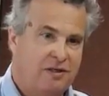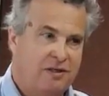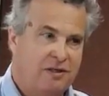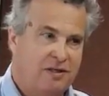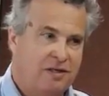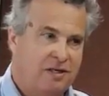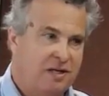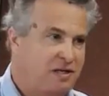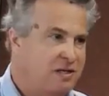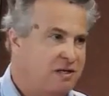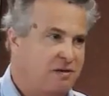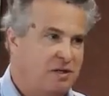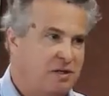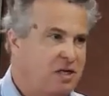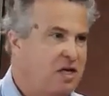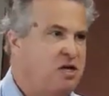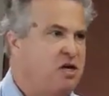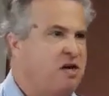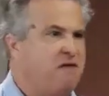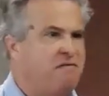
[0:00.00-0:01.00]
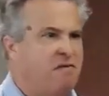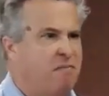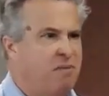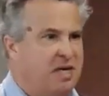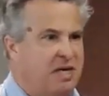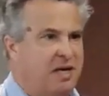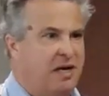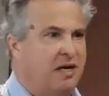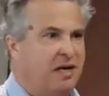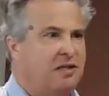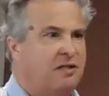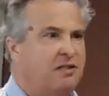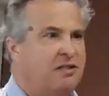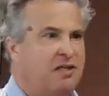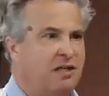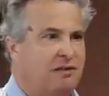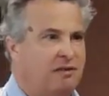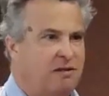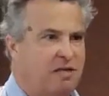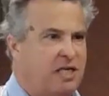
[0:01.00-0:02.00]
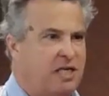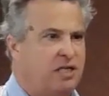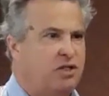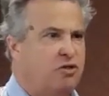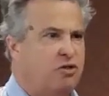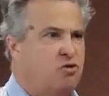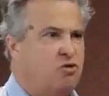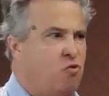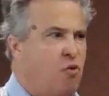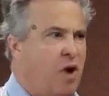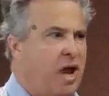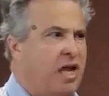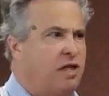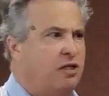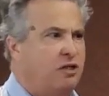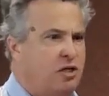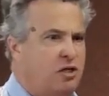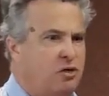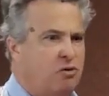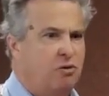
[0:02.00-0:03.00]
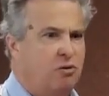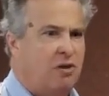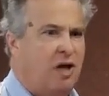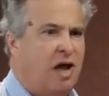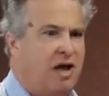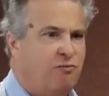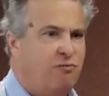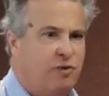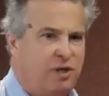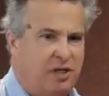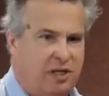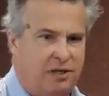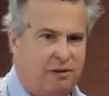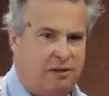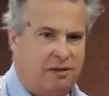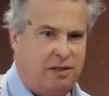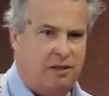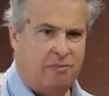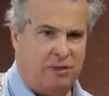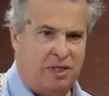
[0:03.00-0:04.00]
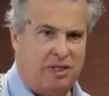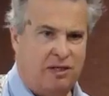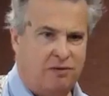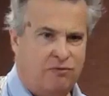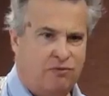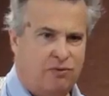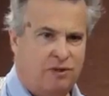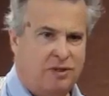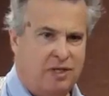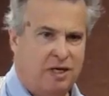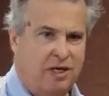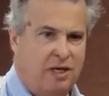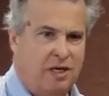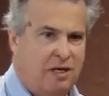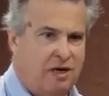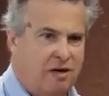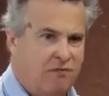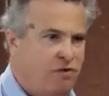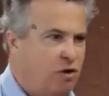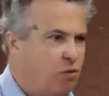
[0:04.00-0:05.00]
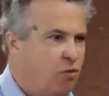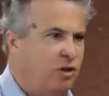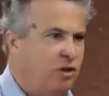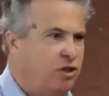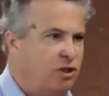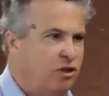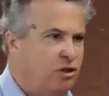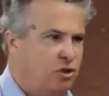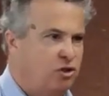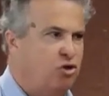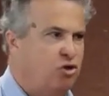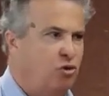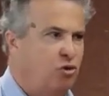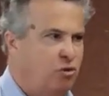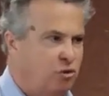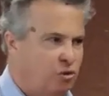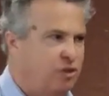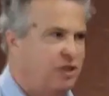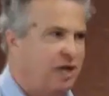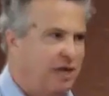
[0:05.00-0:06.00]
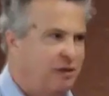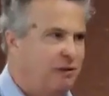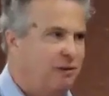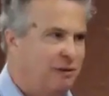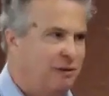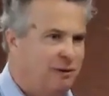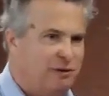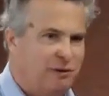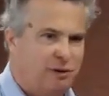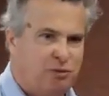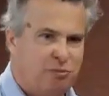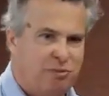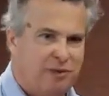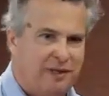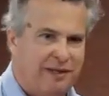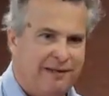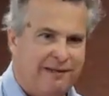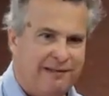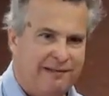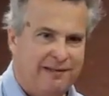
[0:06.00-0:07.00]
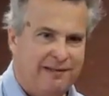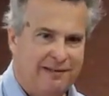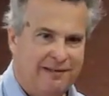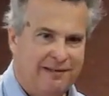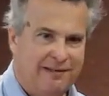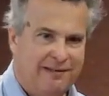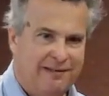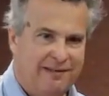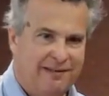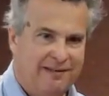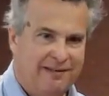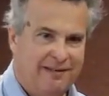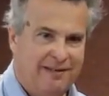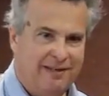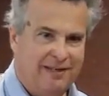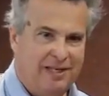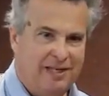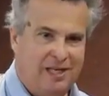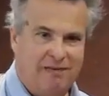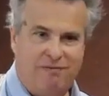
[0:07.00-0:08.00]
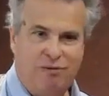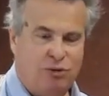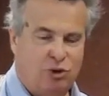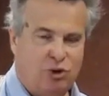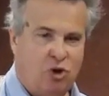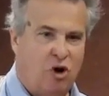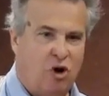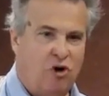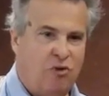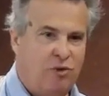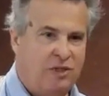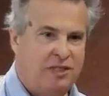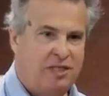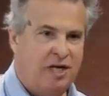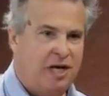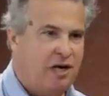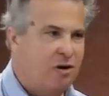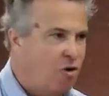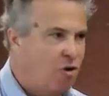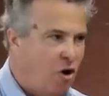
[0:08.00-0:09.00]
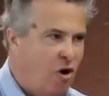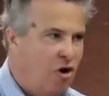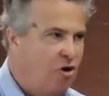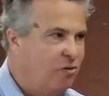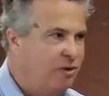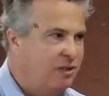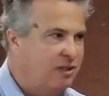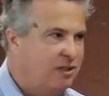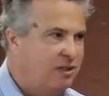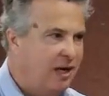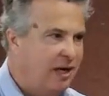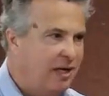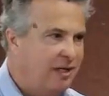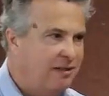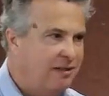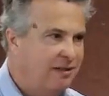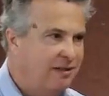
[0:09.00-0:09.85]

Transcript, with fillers: Can you, can you even begin to list the ways that your life would be different if there wasn't a solar cycle on this planet? If it was always day or always night?